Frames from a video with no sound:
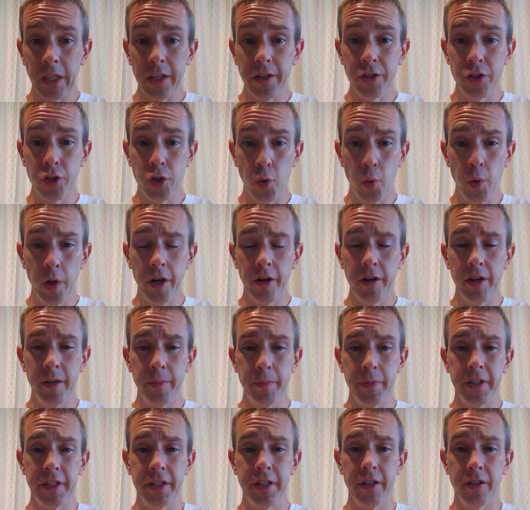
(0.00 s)
Twitter in
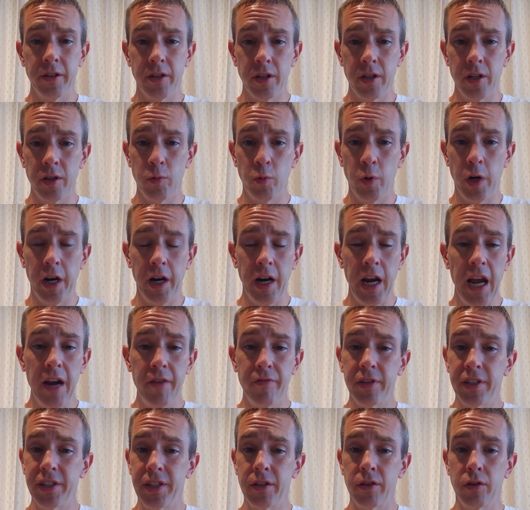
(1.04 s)
particular, where
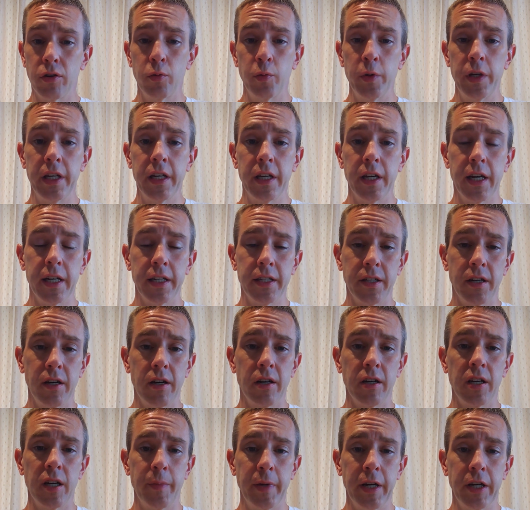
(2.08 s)
every single week I
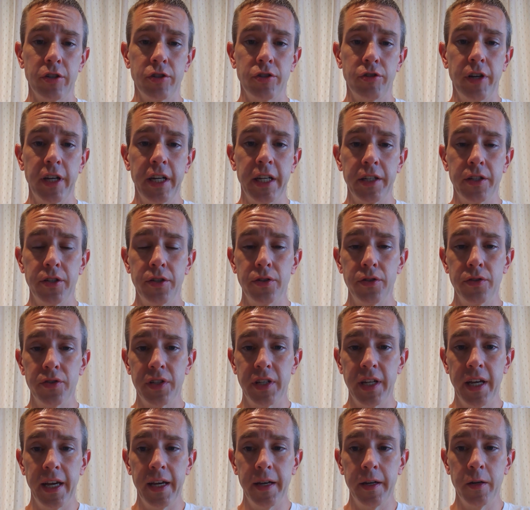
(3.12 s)
talk about Training
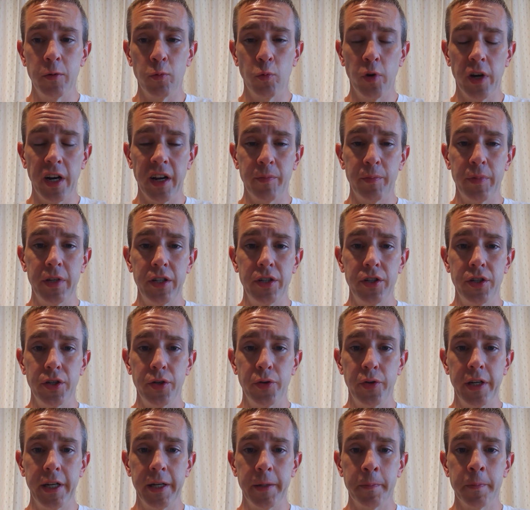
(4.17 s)
Tuesday and what I've been
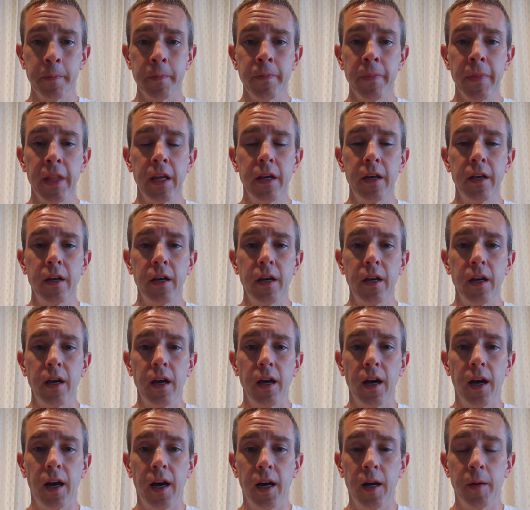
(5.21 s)
doing,
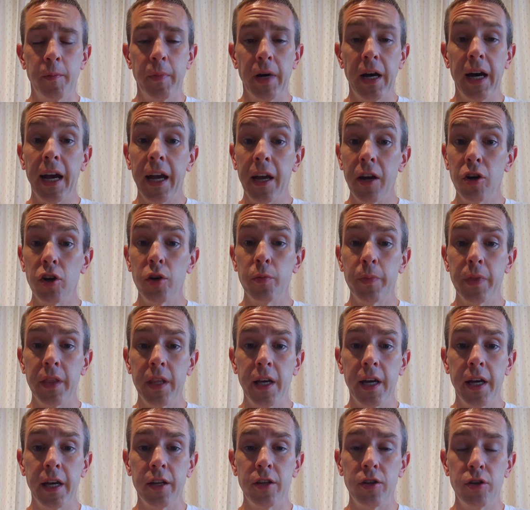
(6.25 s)
I hope
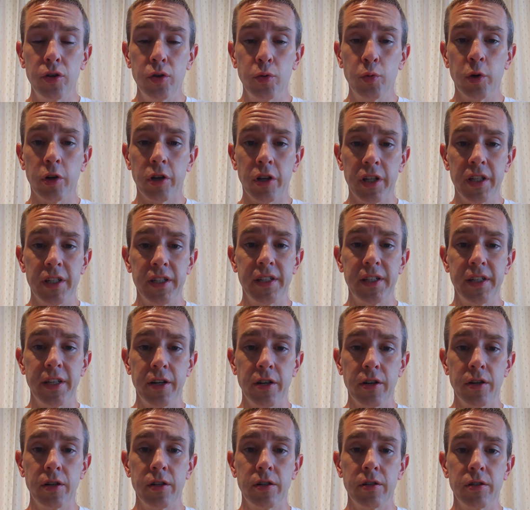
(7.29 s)
that you will
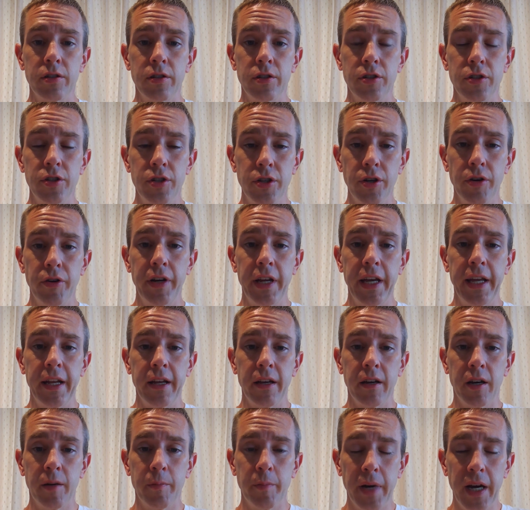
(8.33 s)
consider donating
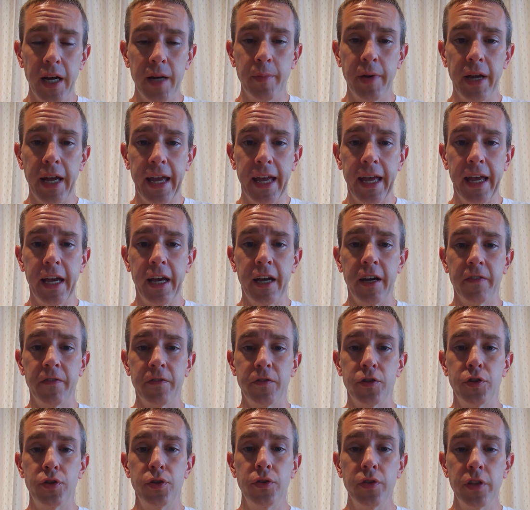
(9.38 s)
on my behalf
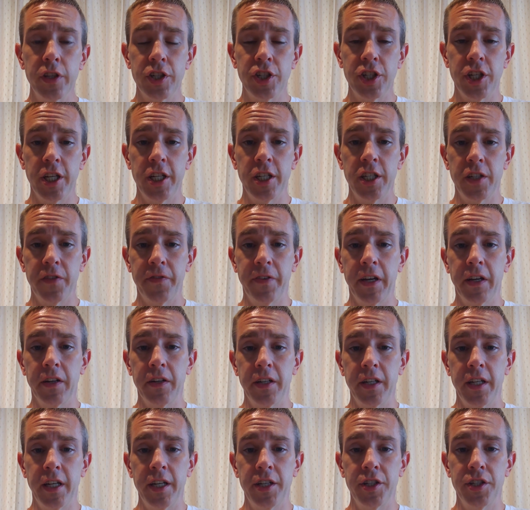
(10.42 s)
to the Change
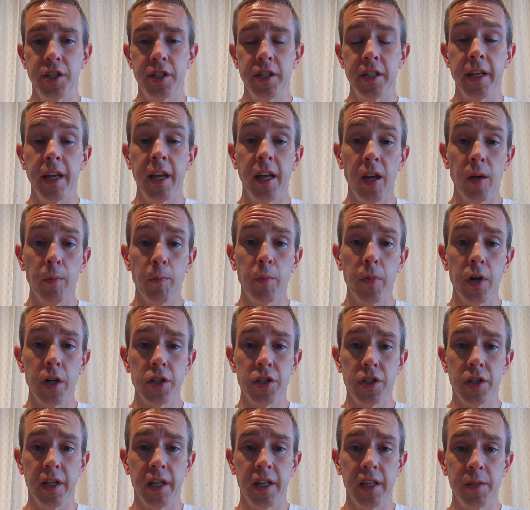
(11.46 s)
Foundation to help
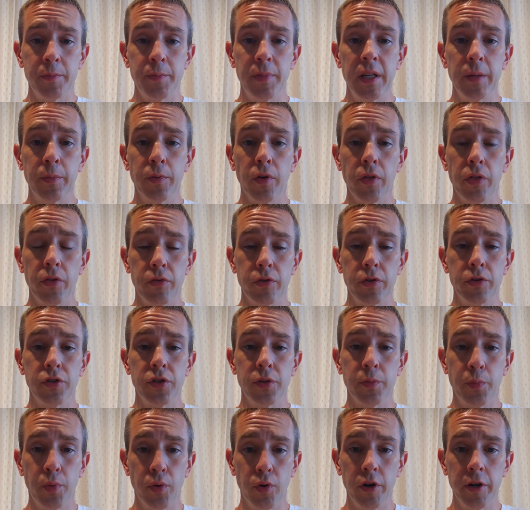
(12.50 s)
marginalized people through
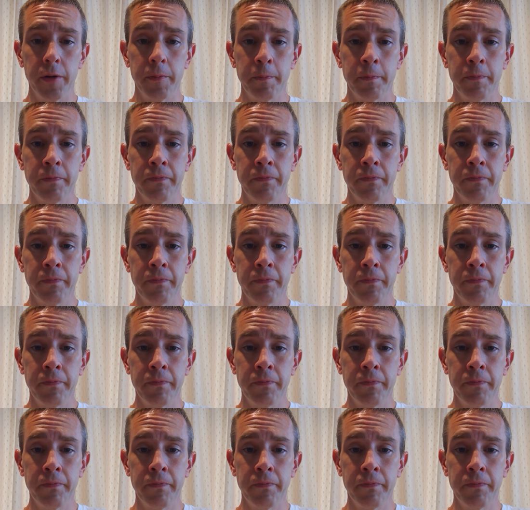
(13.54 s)
sport.